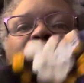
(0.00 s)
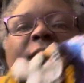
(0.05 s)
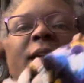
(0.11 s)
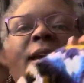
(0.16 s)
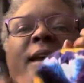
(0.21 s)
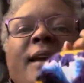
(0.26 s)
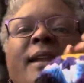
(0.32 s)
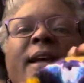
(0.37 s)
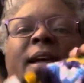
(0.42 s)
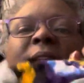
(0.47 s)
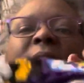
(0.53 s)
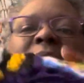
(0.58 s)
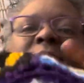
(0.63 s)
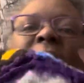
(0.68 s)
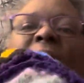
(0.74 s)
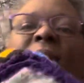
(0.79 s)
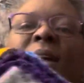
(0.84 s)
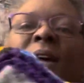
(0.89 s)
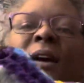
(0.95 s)
And like I
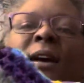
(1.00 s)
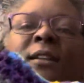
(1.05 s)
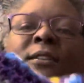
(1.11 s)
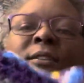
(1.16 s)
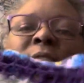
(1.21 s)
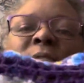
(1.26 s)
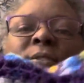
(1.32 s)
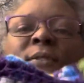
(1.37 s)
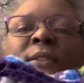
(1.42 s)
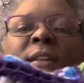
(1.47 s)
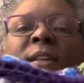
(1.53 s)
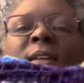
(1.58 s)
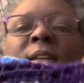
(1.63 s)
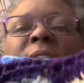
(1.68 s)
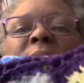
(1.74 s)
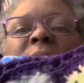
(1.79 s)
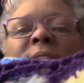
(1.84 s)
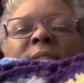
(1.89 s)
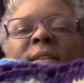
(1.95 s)
said, I do
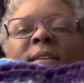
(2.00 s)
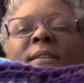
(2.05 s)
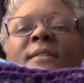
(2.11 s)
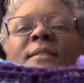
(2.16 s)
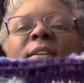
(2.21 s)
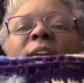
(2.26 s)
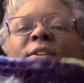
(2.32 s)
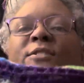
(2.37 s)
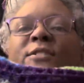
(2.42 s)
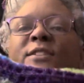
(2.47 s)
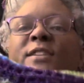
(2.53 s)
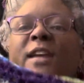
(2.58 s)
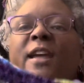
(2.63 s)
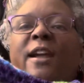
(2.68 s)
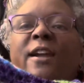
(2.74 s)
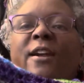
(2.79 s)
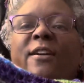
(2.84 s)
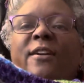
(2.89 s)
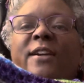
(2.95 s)
these. There's
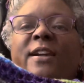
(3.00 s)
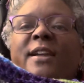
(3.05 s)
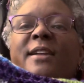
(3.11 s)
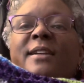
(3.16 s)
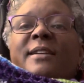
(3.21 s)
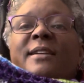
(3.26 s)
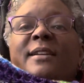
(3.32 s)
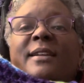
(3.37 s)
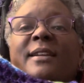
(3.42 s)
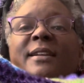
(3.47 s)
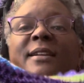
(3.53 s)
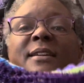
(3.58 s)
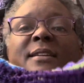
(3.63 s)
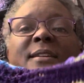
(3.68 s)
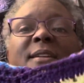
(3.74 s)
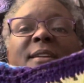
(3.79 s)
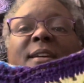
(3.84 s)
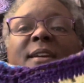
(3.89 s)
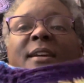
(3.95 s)
Terry.
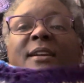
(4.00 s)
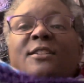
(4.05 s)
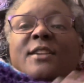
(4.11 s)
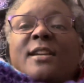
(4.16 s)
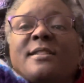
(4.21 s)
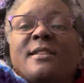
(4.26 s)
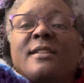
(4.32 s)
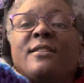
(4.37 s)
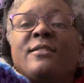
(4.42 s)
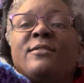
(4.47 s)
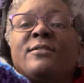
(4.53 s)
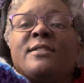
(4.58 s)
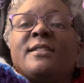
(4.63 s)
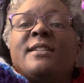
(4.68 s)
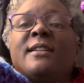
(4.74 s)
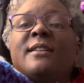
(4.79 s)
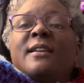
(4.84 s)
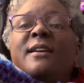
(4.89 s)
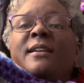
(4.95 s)
She has a little
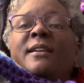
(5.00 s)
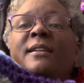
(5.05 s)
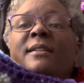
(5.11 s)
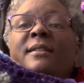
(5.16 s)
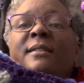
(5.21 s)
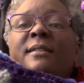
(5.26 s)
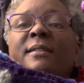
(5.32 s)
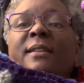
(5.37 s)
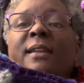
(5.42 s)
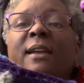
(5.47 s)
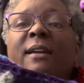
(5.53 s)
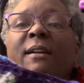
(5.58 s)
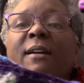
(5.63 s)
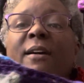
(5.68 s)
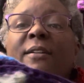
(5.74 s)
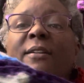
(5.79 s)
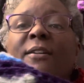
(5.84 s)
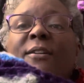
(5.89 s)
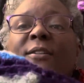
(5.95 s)
thing
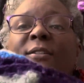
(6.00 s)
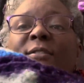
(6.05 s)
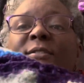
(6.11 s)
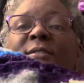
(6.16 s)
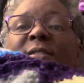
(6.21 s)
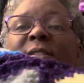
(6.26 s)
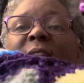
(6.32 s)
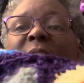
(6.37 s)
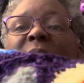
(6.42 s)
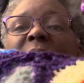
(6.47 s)
on hers that